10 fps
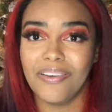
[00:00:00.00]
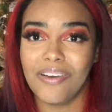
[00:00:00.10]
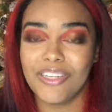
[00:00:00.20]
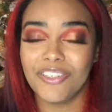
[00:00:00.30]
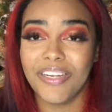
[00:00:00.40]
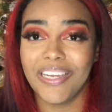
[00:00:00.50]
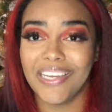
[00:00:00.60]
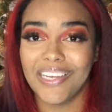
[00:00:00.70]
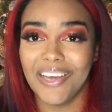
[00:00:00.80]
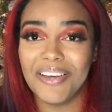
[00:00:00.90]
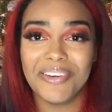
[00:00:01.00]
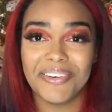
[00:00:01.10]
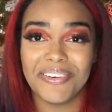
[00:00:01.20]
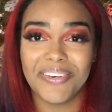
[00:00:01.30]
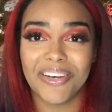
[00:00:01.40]
a tree, oh,
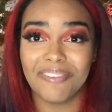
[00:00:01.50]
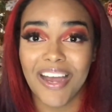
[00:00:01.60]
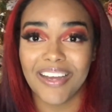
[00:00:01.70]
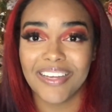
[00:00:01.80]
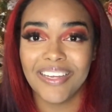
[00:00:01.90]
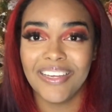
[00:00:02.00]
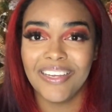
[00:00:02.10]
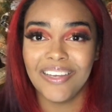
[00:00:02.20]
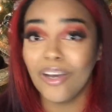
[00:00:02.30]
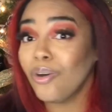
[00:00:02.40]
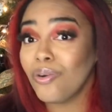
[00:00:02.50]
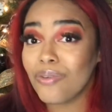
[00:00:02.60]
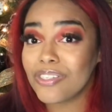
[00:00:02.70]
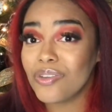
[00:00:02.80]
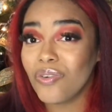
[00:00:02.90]
a rock, oh, a
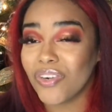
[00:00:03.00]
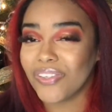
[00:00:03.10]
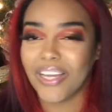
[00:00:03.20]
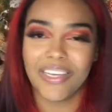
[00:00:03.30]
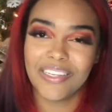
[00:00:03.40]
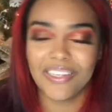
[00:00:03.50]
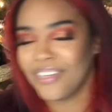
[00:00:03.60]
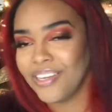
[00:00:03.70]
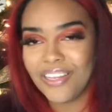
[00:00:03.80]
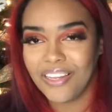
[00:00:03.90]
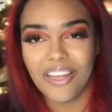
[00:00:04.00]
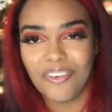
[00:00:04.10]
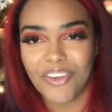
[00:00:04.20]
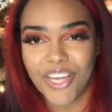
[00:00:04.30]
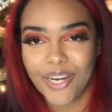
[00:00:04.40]
store. Like, they don't
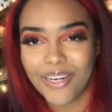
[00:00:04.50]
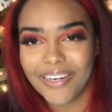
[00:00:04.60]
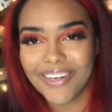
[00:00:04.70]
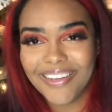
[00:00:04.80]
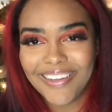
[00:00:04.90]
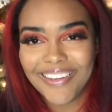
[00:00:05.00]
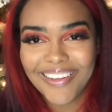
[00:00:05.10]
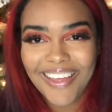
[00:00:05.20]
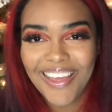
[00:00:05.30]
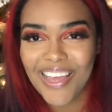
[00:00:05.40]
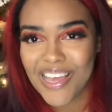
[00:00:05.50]
care. It's